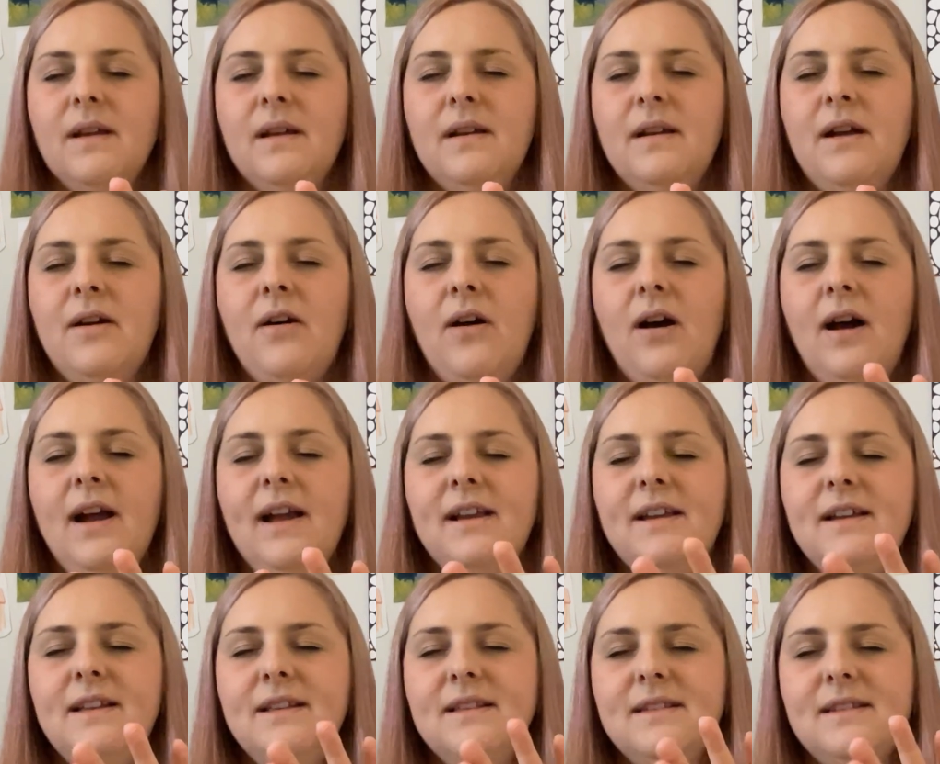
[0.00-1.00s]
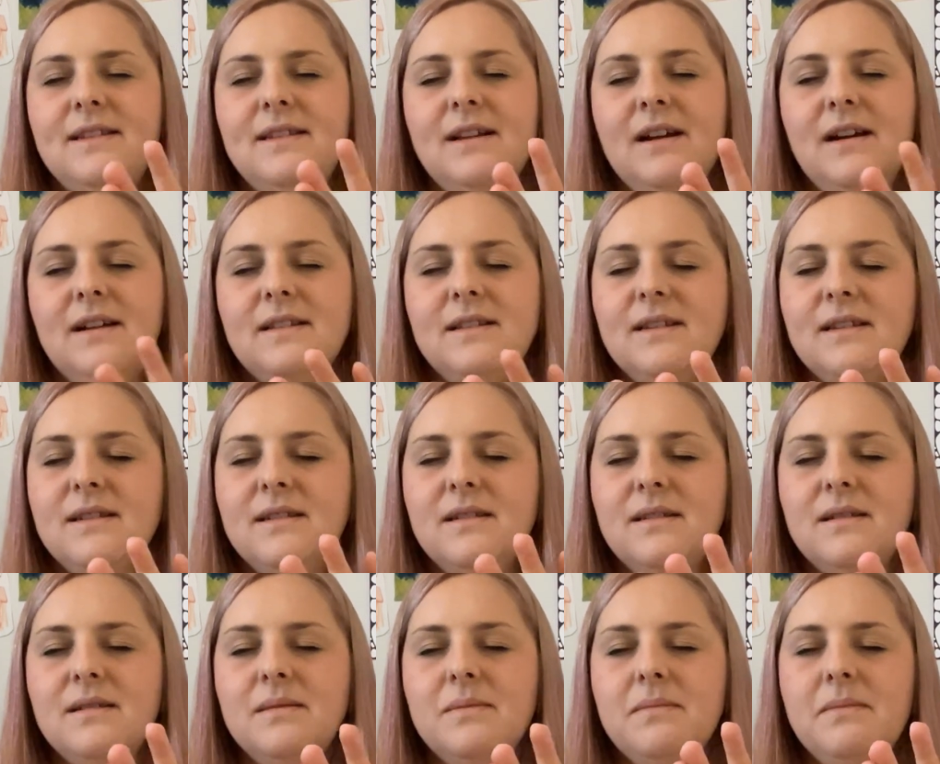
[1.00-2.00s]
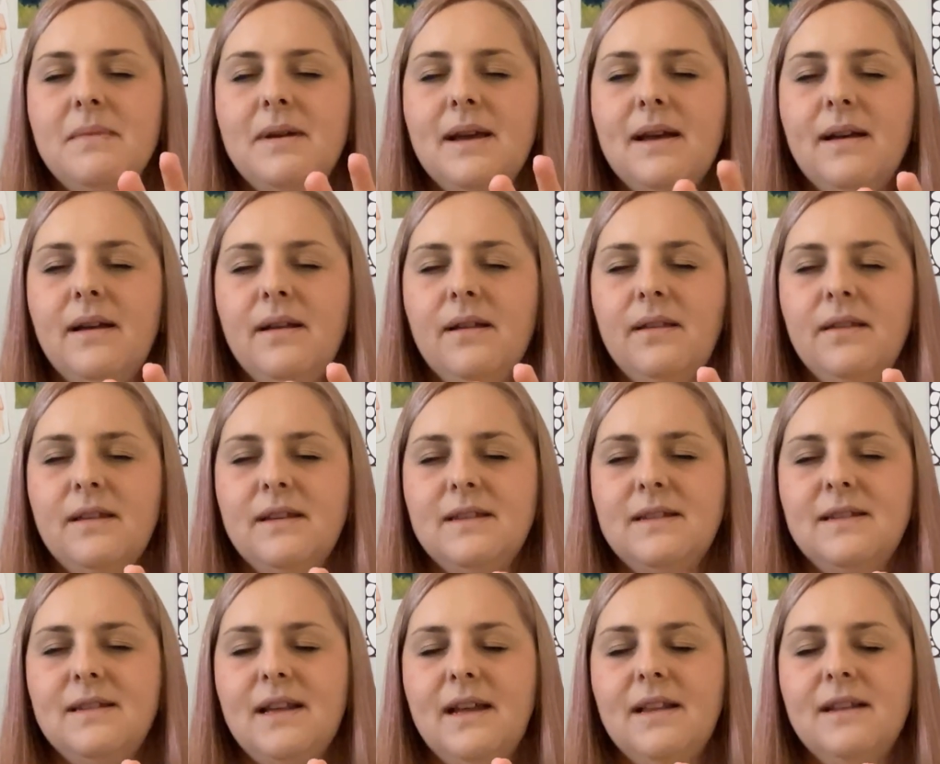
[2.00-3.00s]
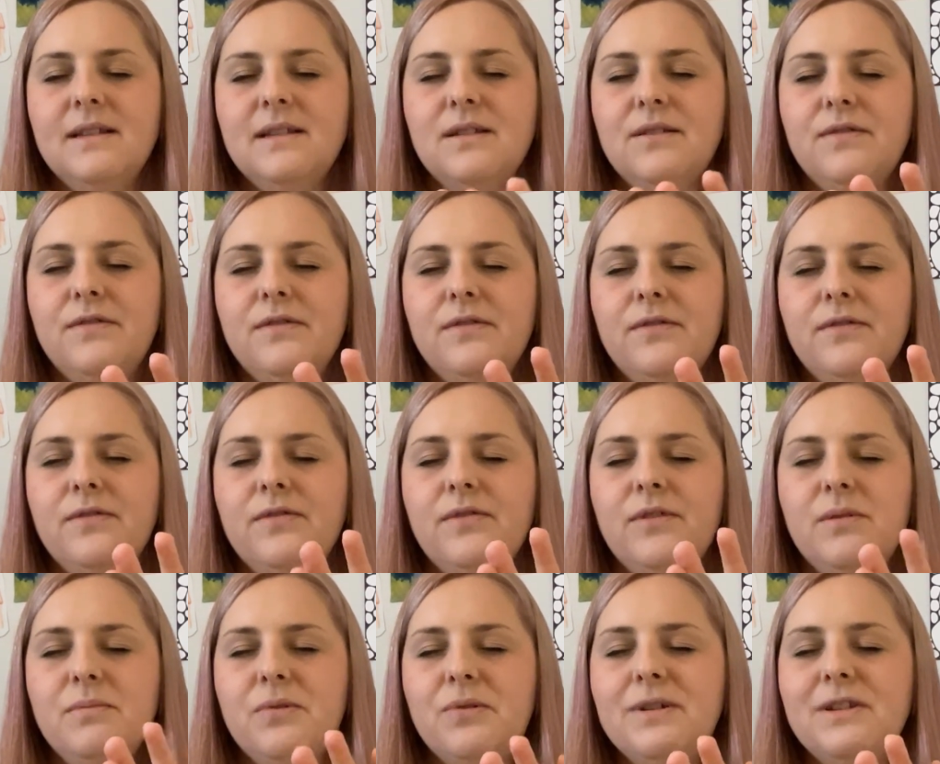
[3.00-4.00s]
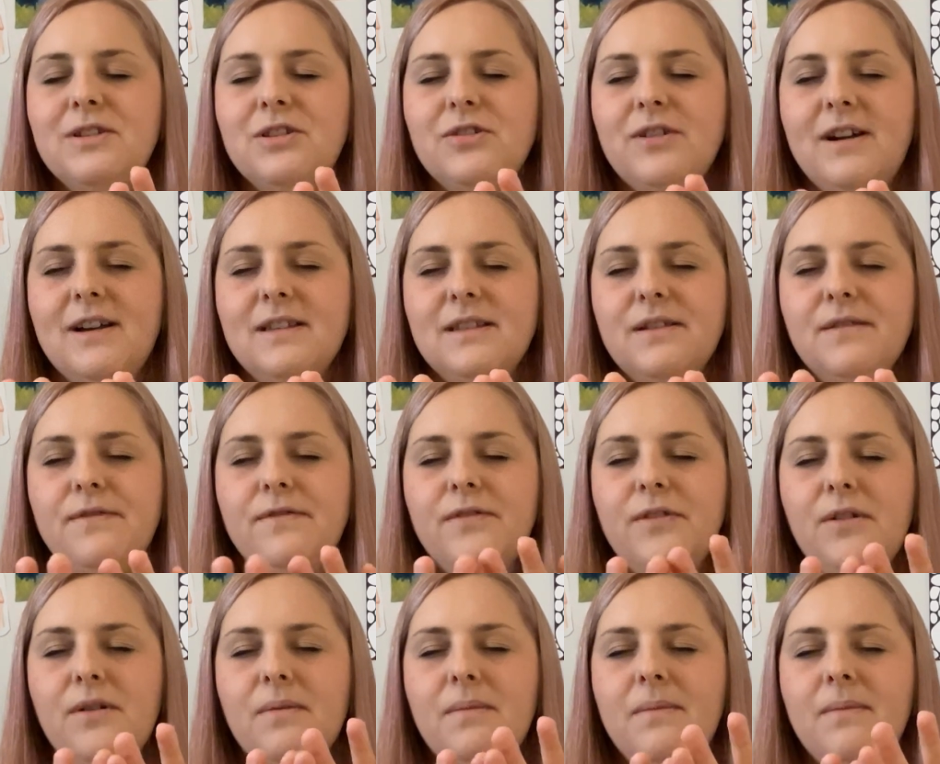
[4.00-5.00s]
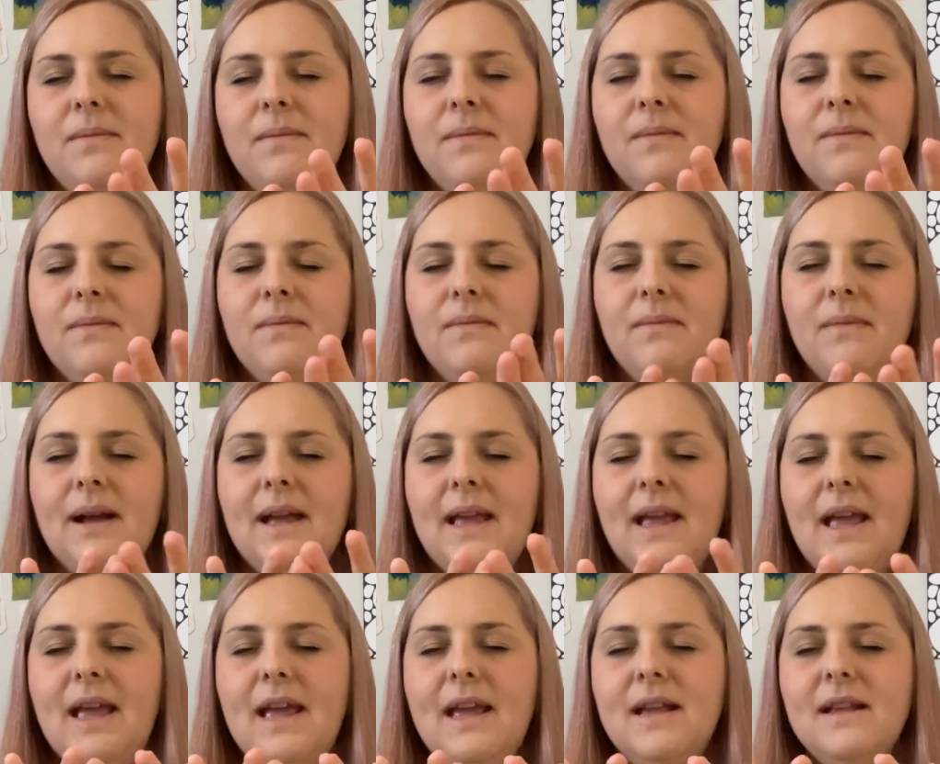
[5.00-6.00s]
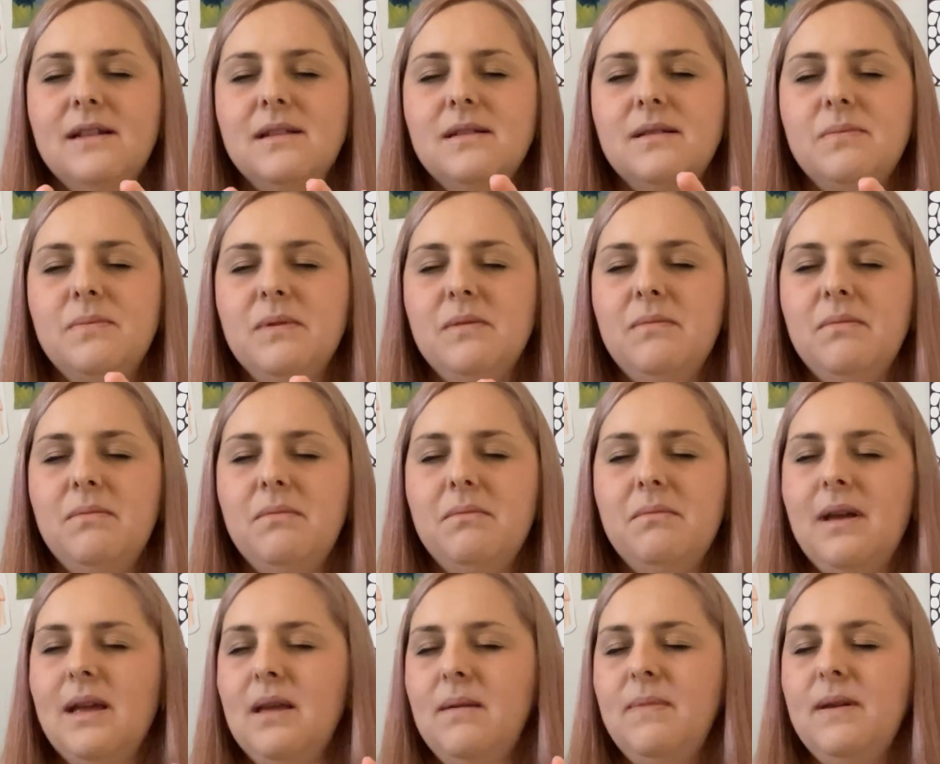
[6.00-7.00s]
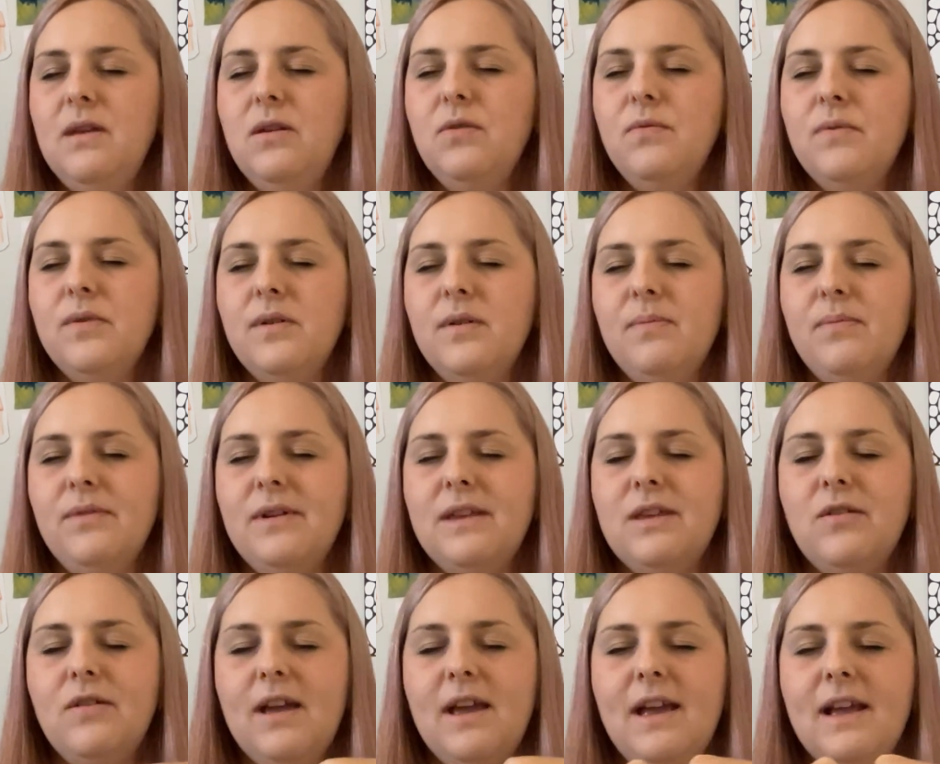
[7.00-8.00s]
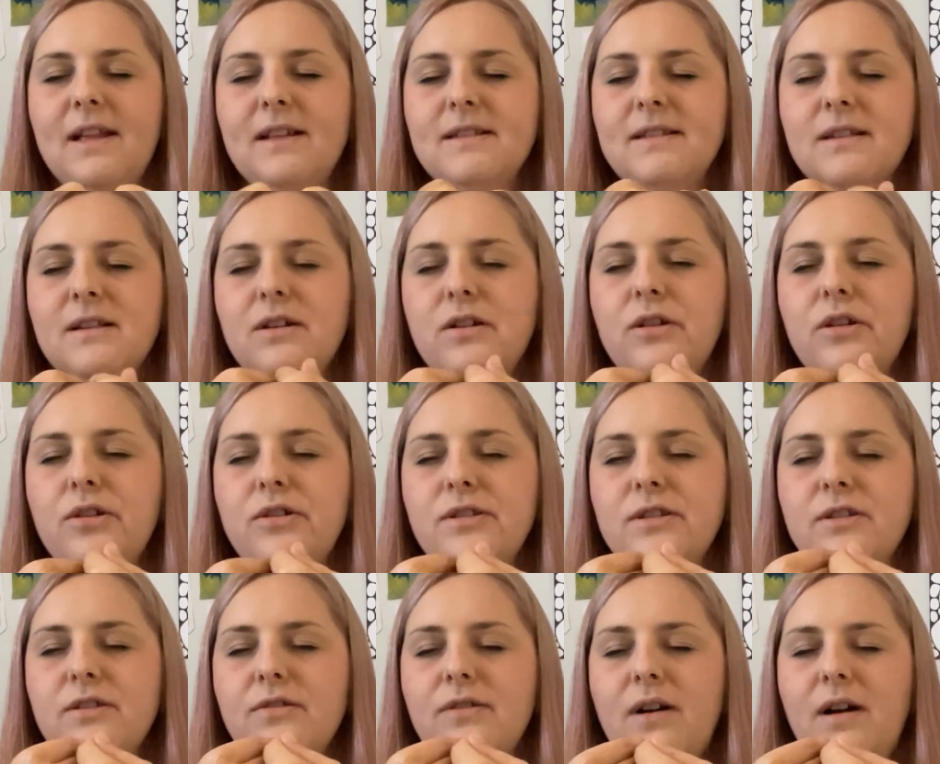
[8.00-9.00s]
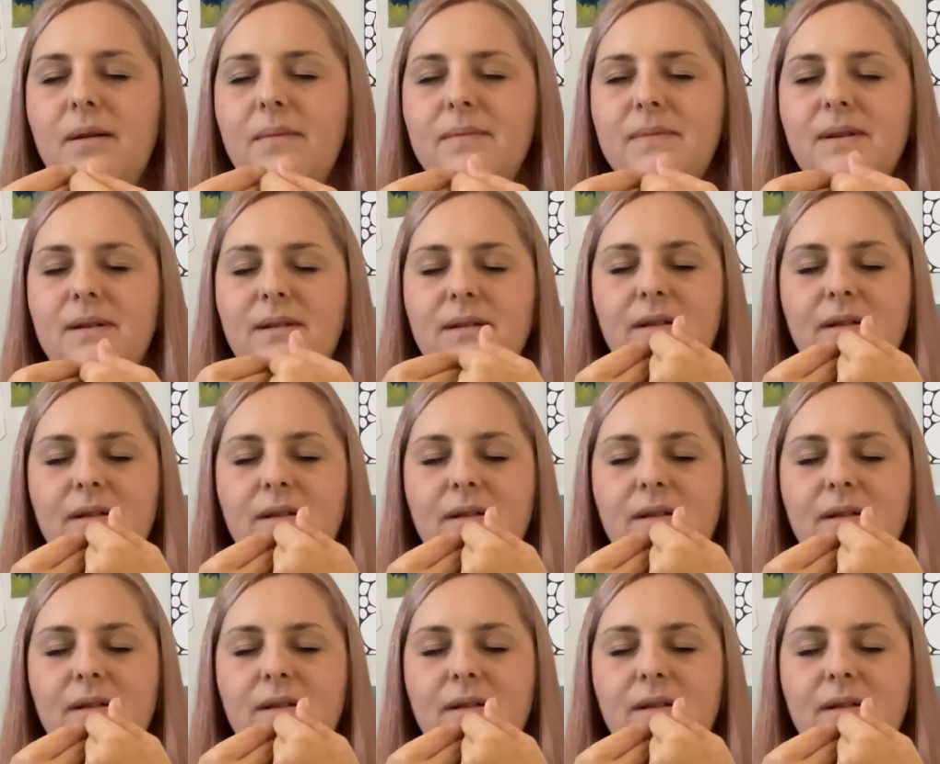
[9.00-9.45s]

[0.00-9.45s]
Now I can start to smell the scent of the moisturizer from my hands, but maybe you want to bring your hands closer up